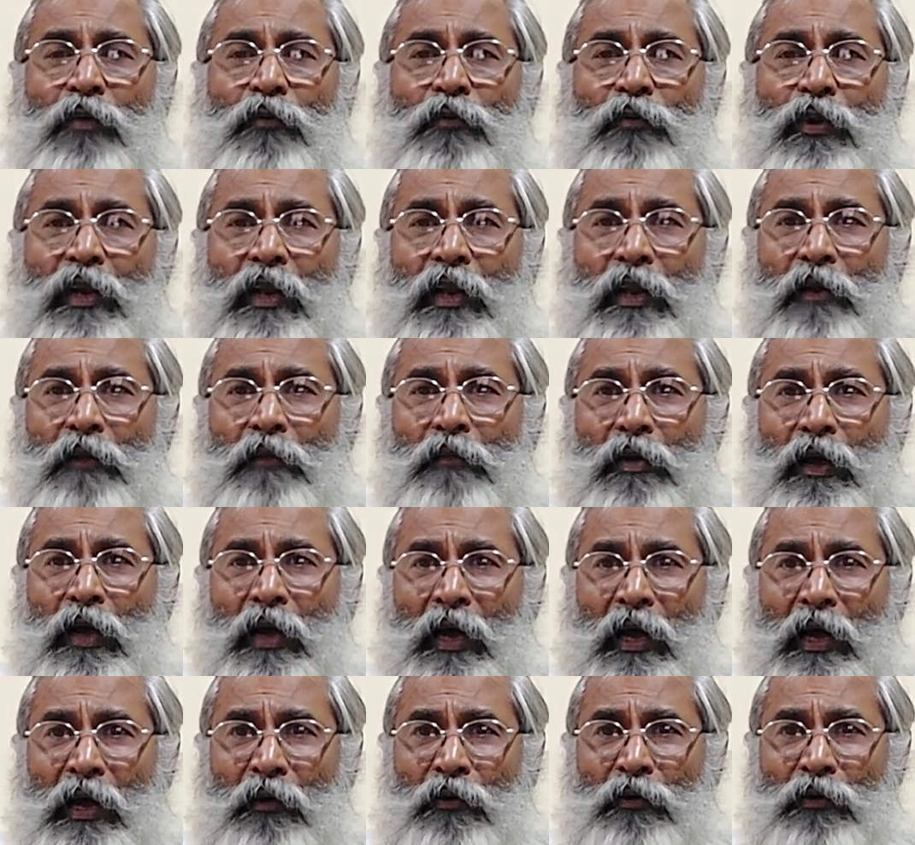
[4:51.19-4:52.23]
will
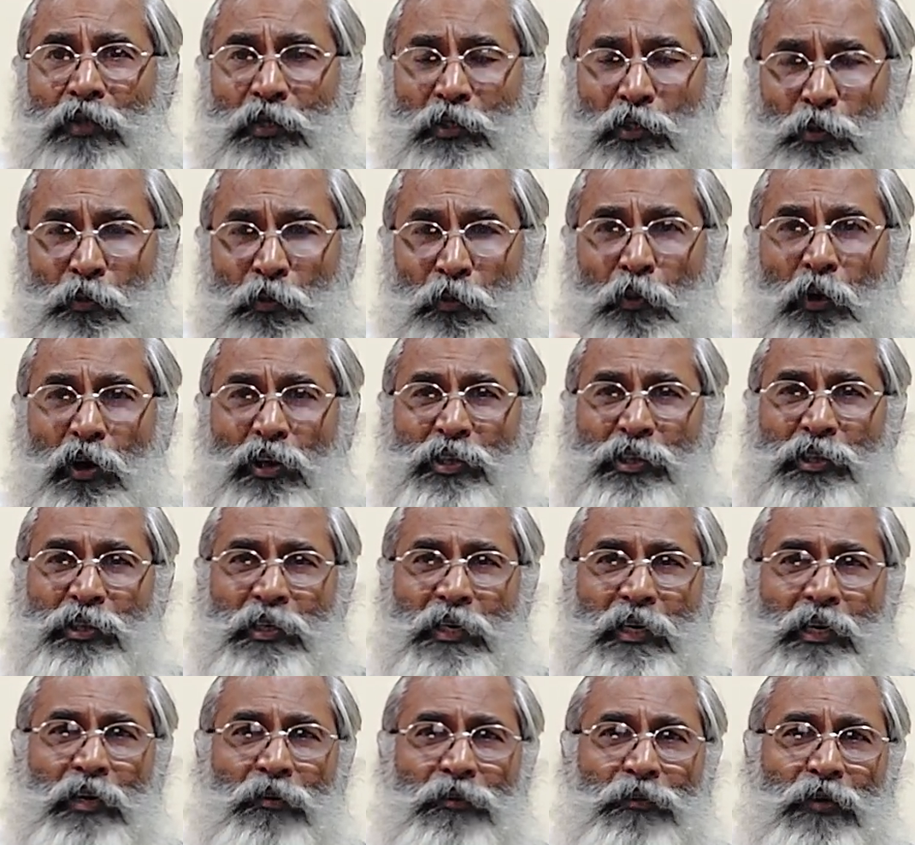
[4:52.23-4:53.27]
have this boyish
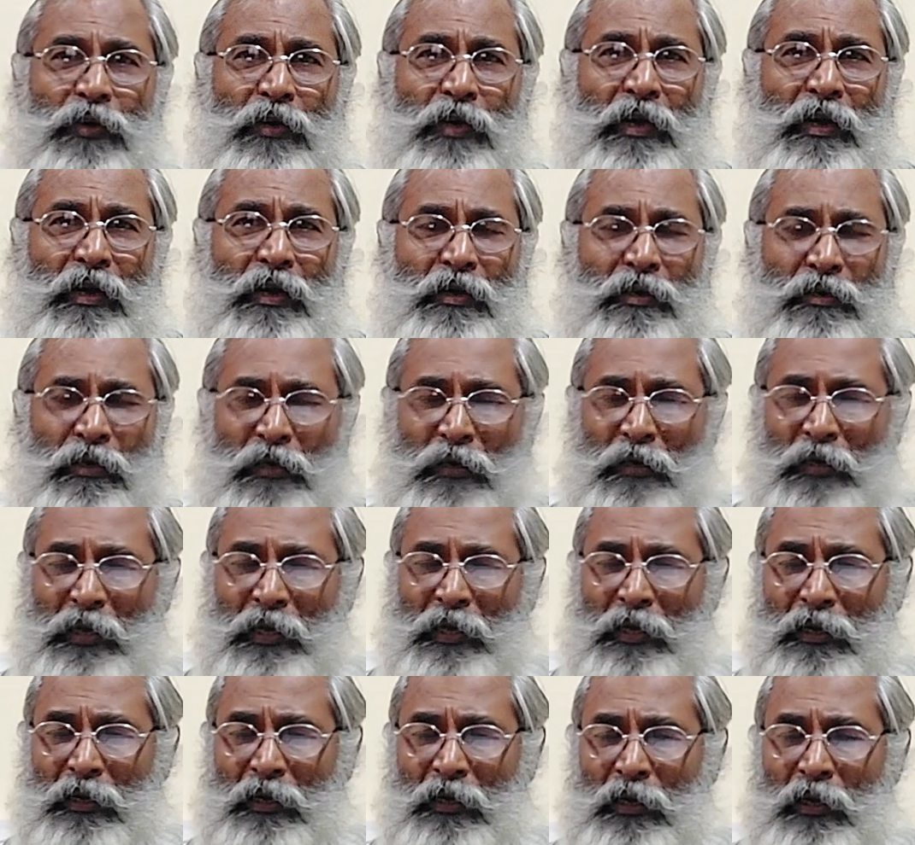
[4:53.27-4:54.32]
kind of a character,
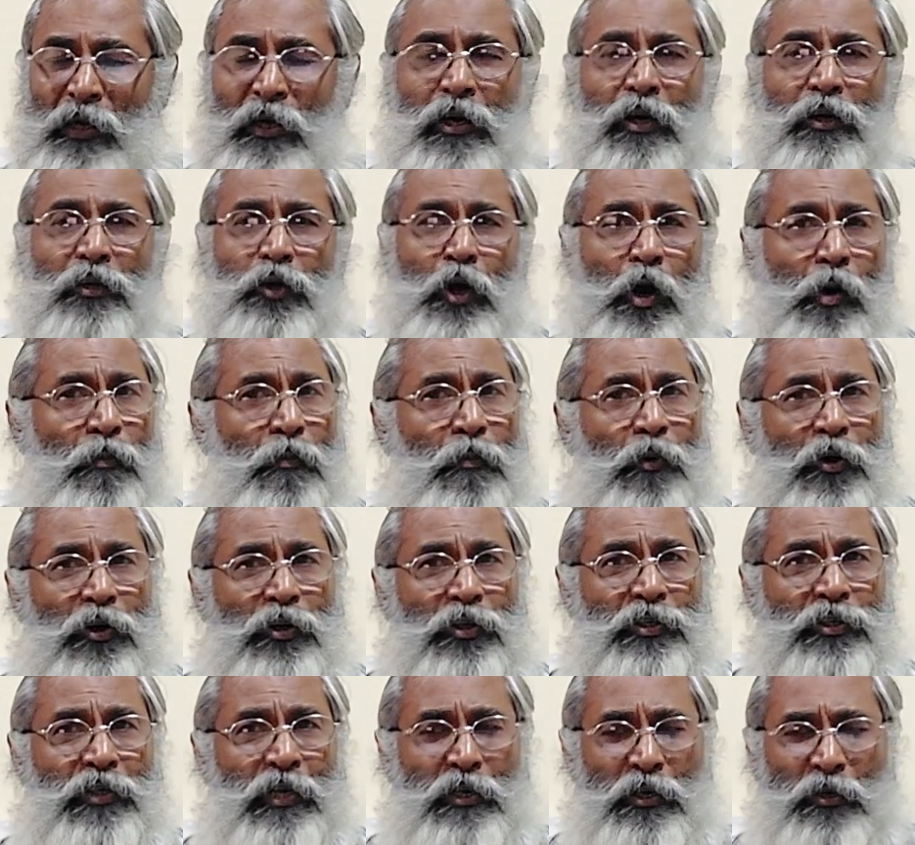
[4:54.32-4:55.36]
like
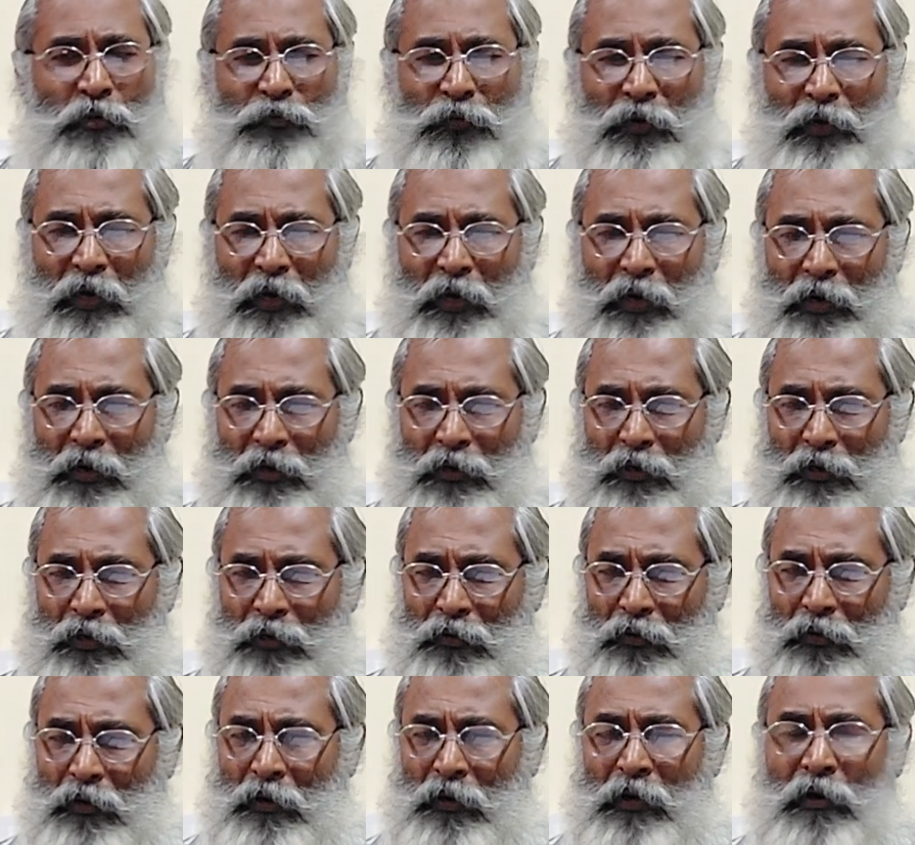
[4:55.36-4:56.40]
tomboyish kind of a
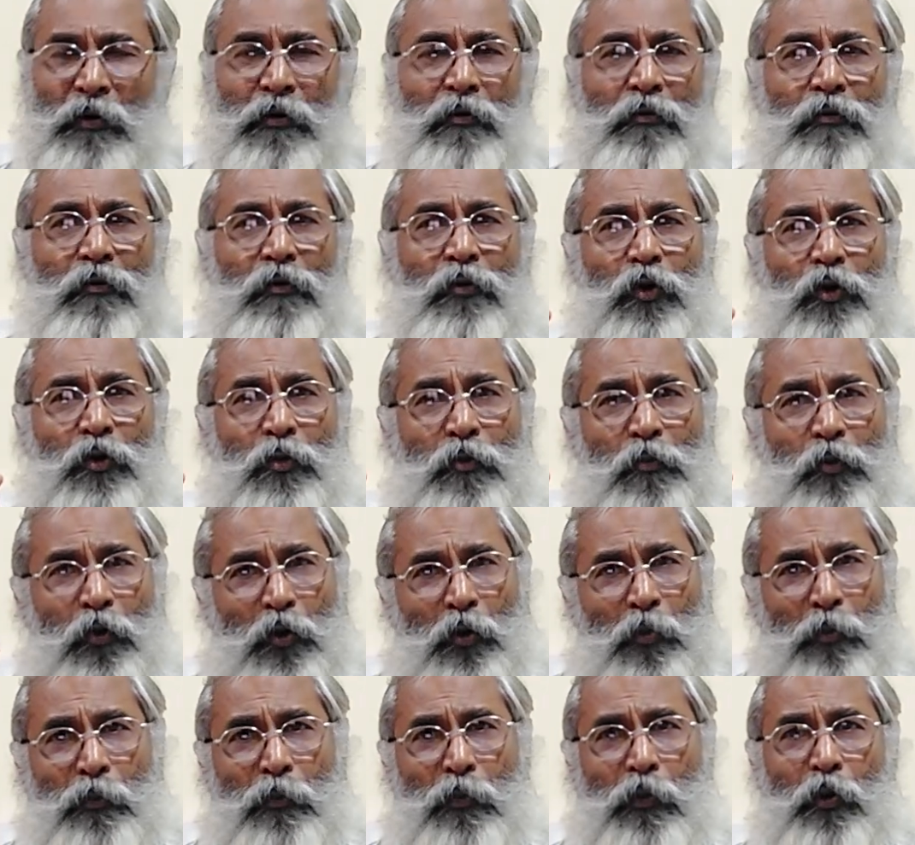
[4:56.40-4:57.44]
character, look
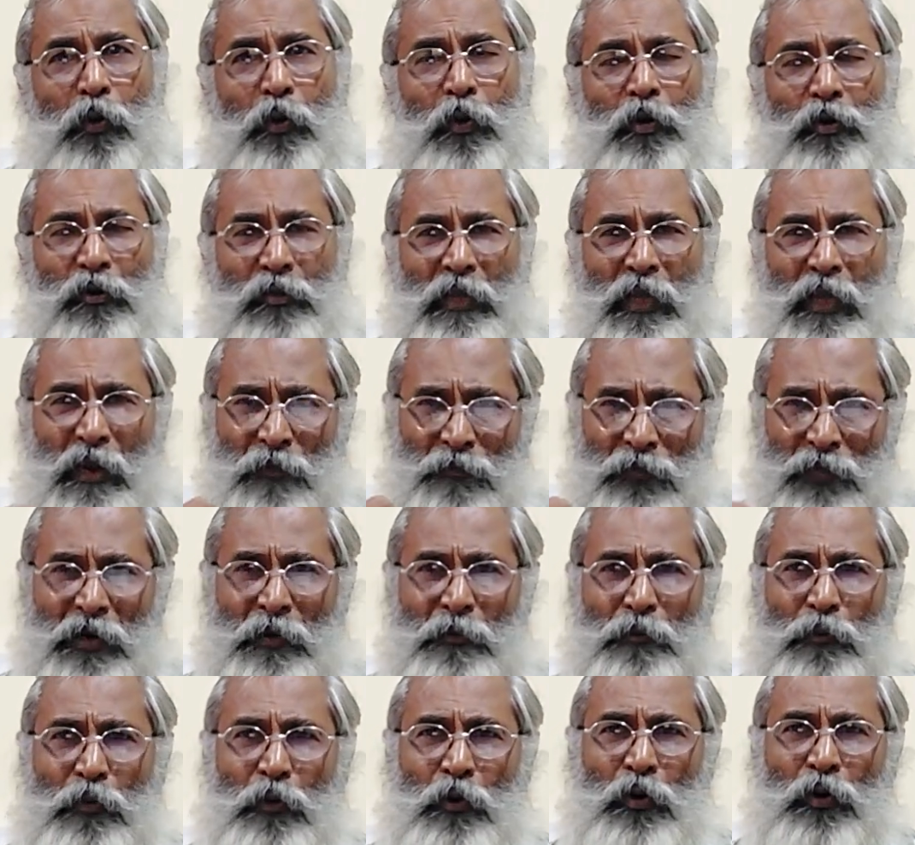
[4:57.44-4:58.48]
more bold. They are
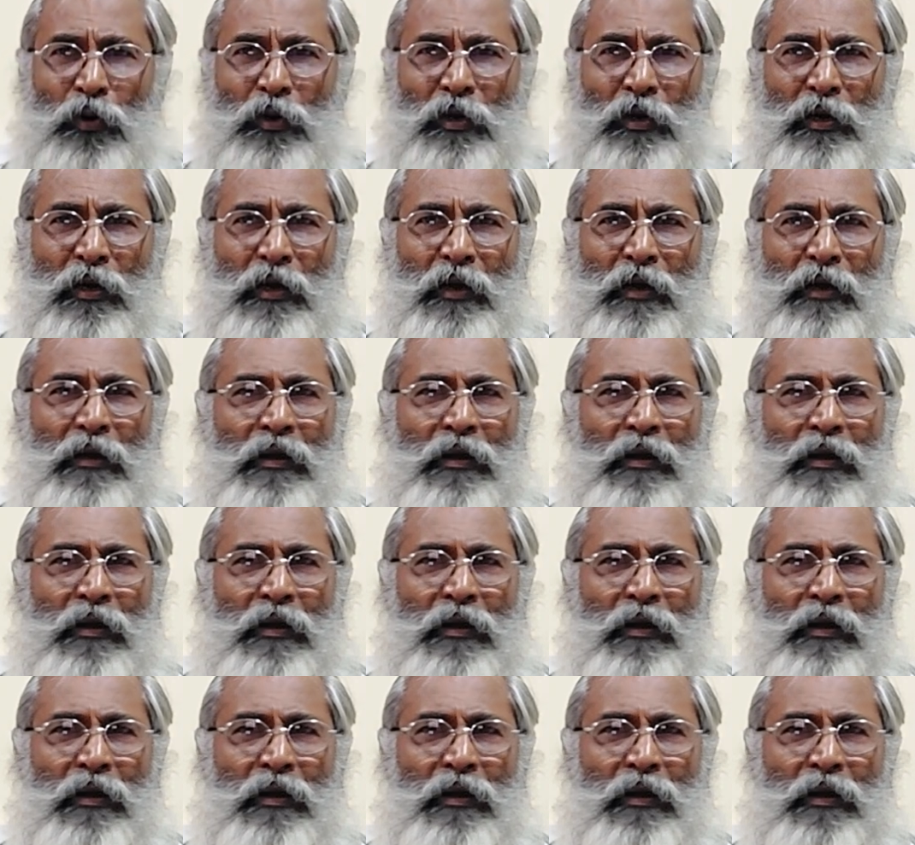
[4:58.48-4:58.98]
very bold,